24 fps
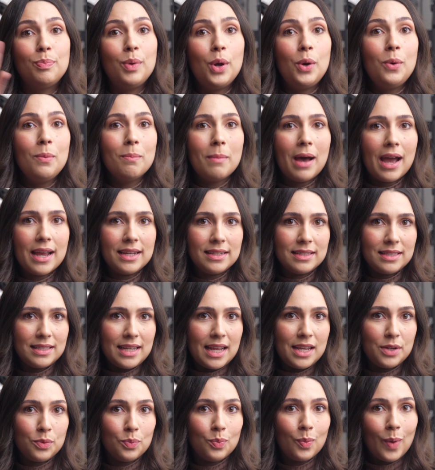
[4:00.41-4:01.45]
boom mic
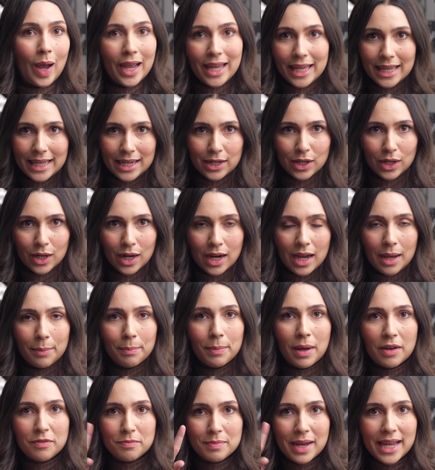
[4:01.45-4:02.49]
stand right here
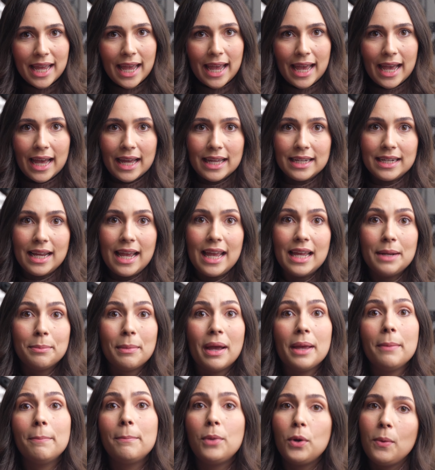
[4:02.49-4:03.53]
above my head, and
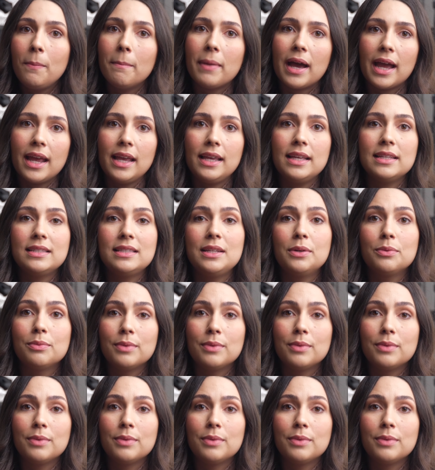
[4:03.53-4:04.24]
my boom mic is the